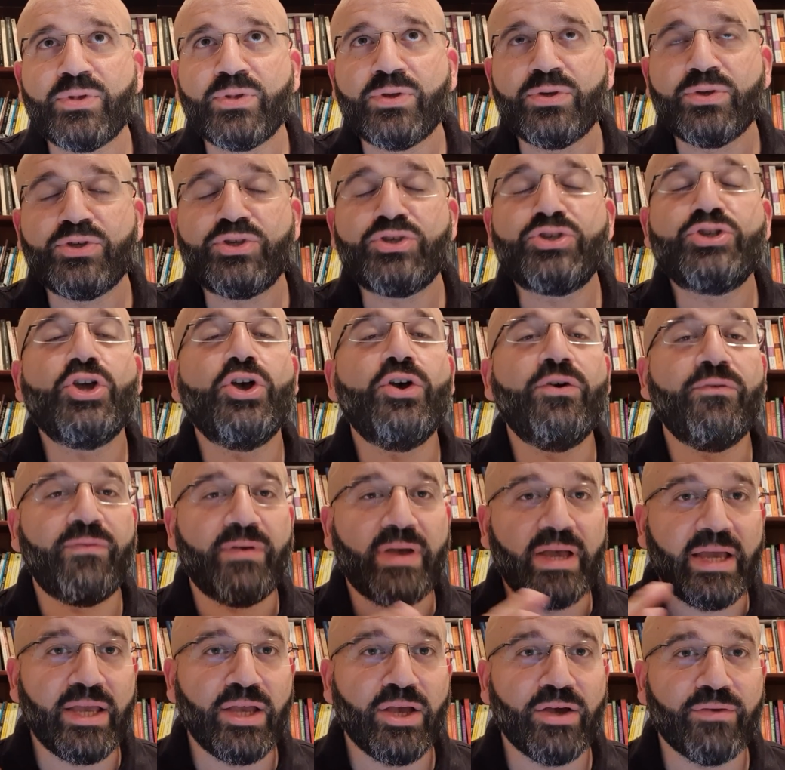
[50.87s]

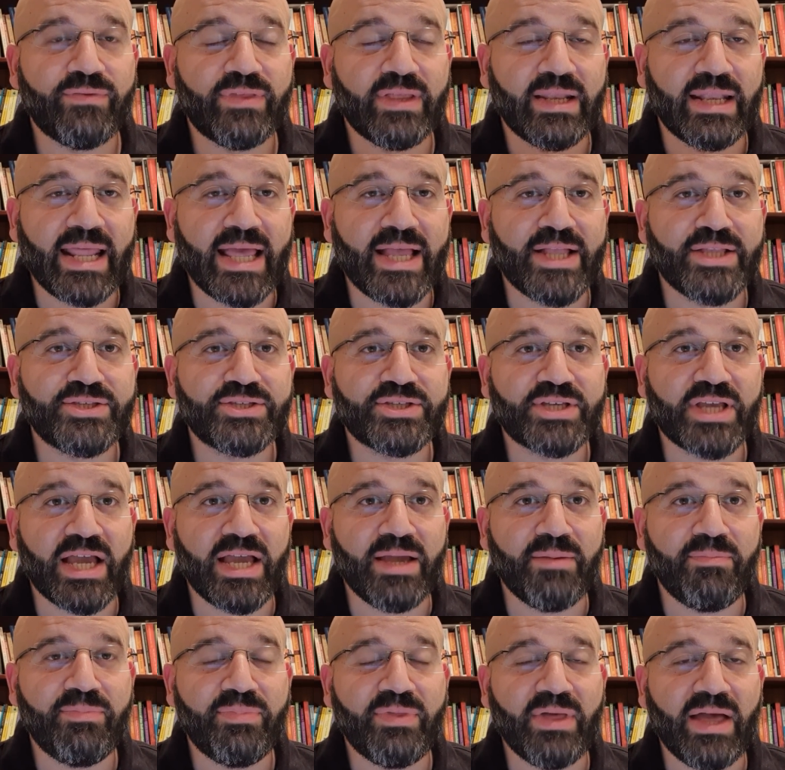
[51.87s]
survey of the
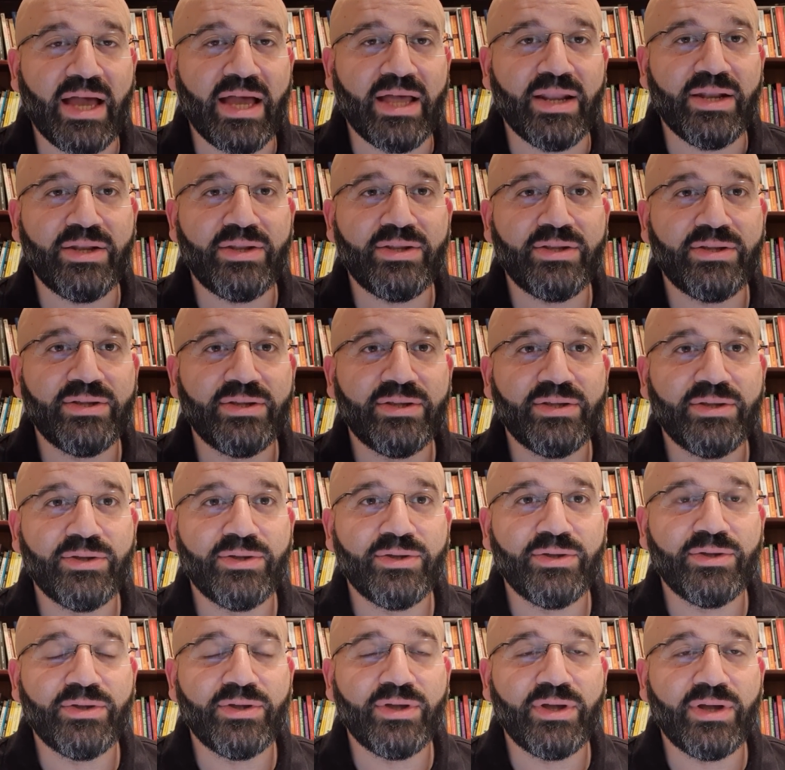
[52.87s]
landscape that
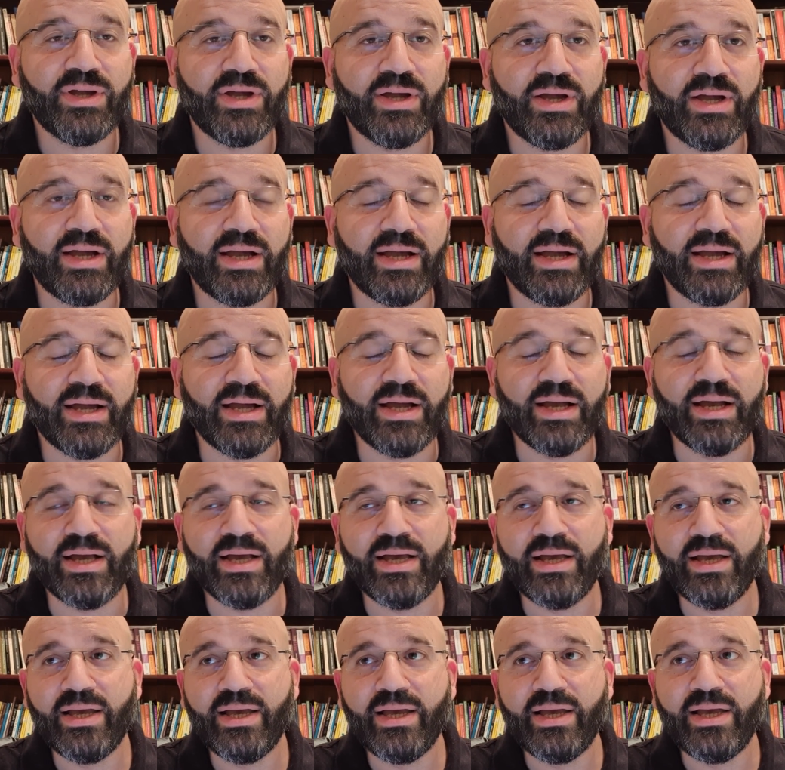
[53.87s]

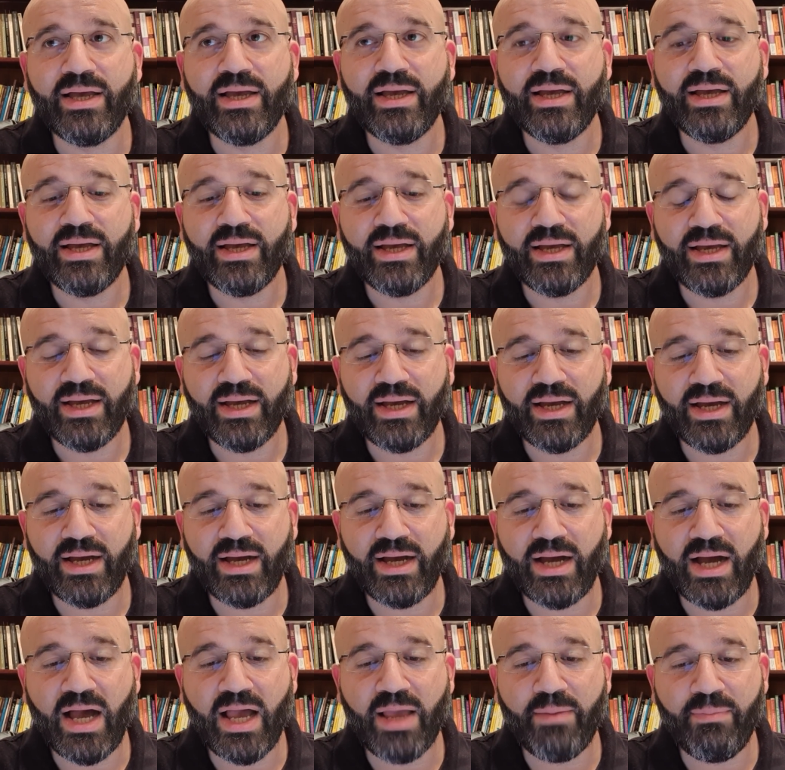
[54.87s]
I
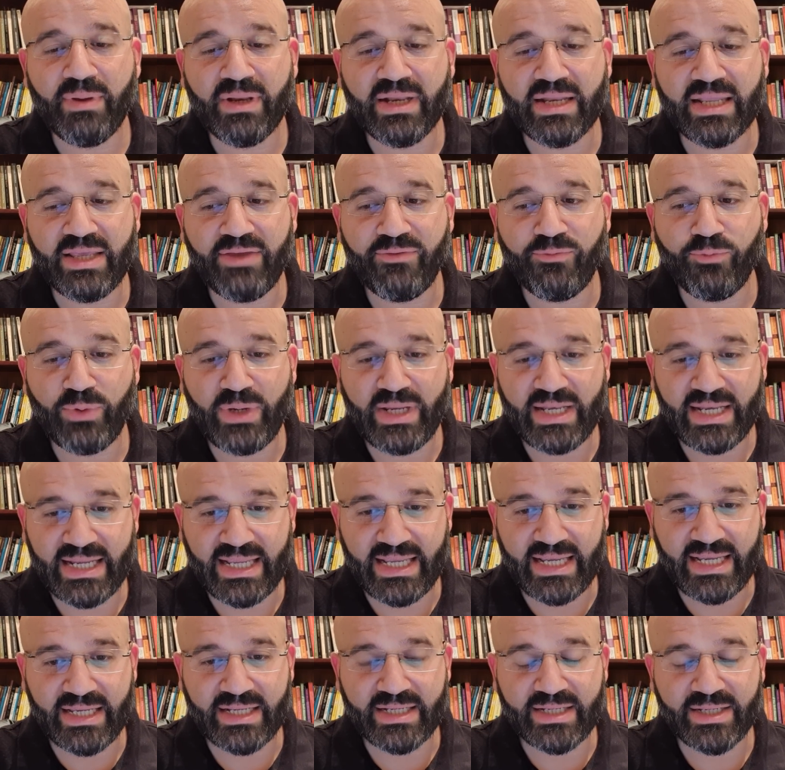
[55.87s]
believe we
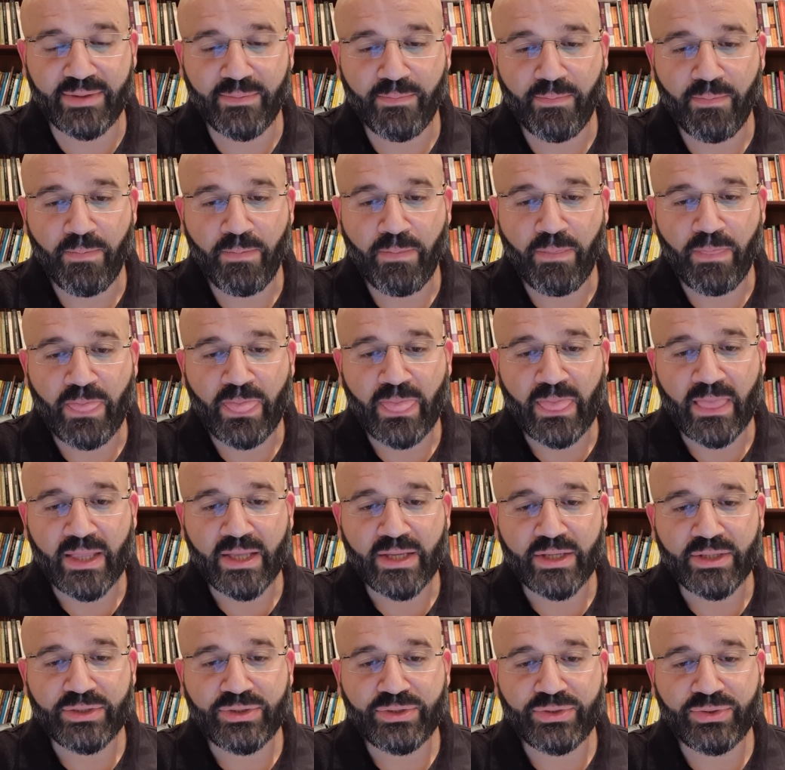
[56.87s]
need
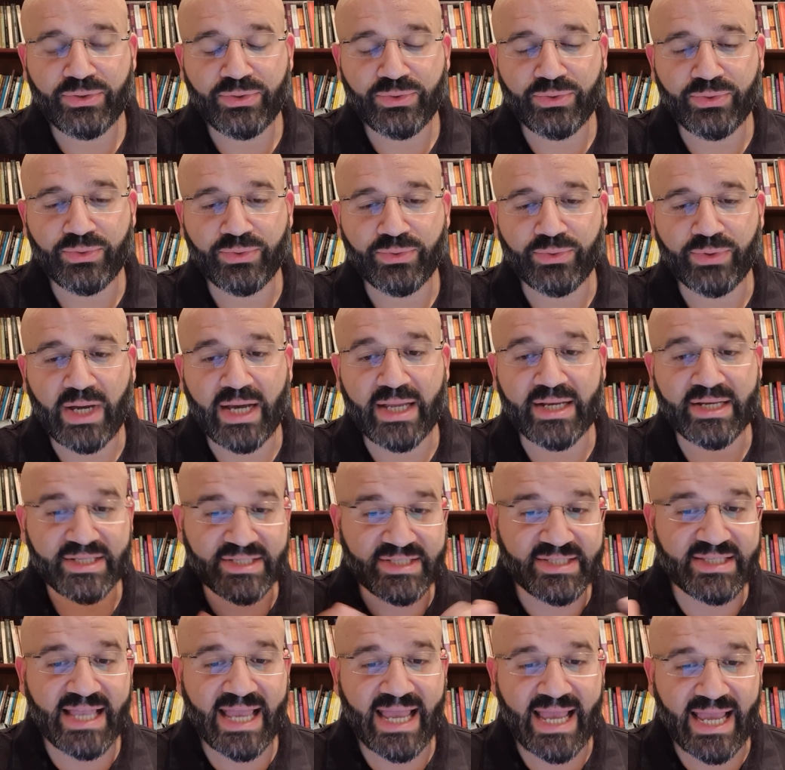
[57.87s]
to
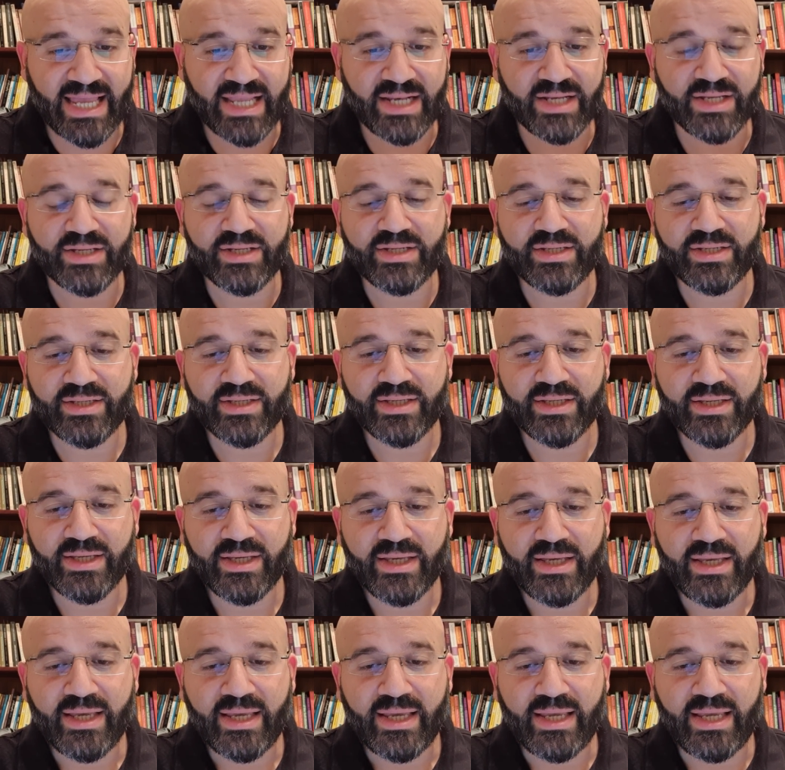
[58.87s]
understand
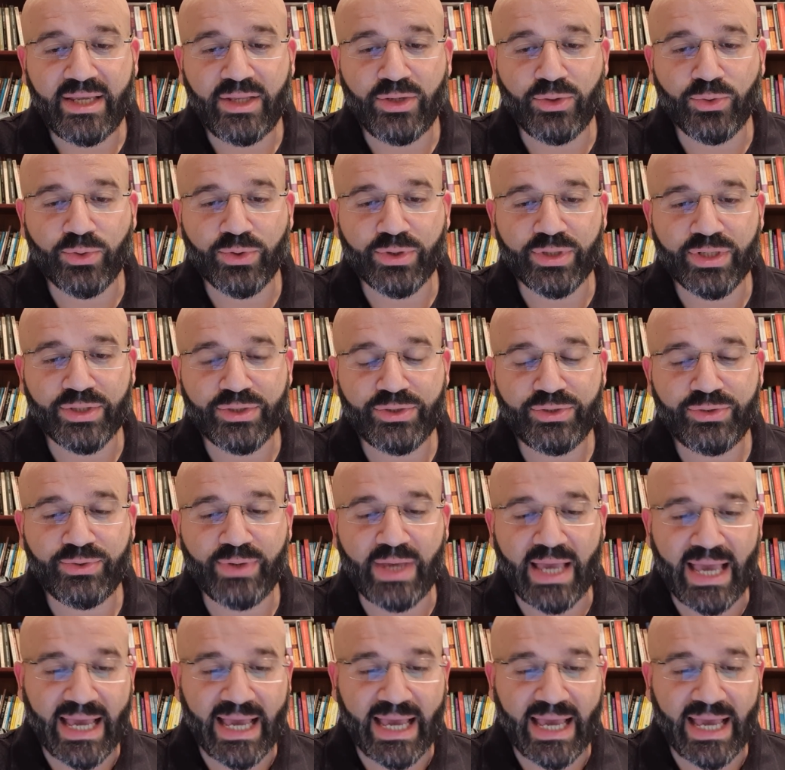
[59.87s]
in order to